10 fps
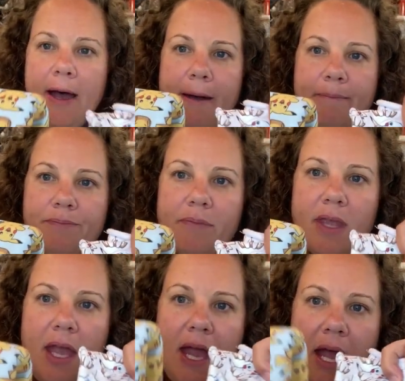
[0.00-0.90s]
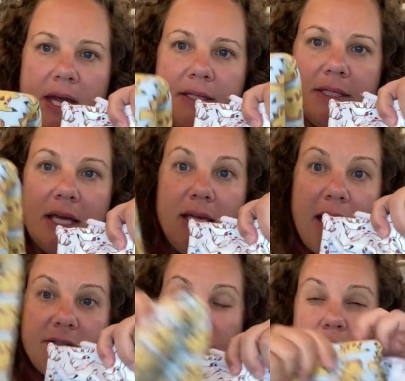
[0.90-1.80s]
And
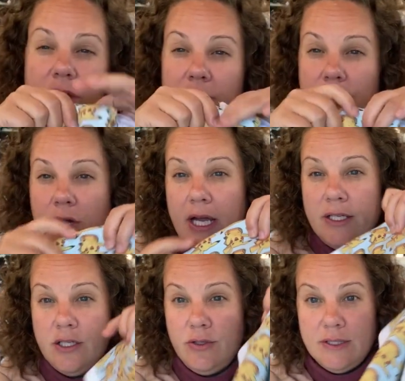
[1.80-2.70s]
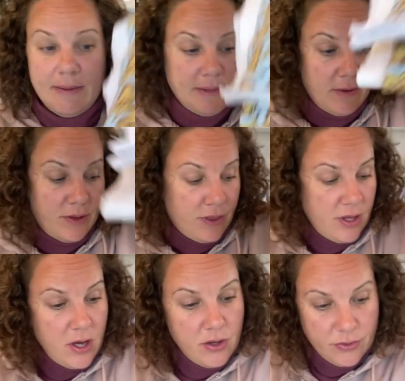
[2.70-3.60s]
yeah, so I'm gonna try to do something with
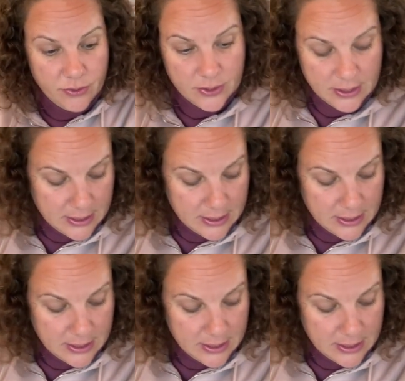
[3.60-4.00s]
those.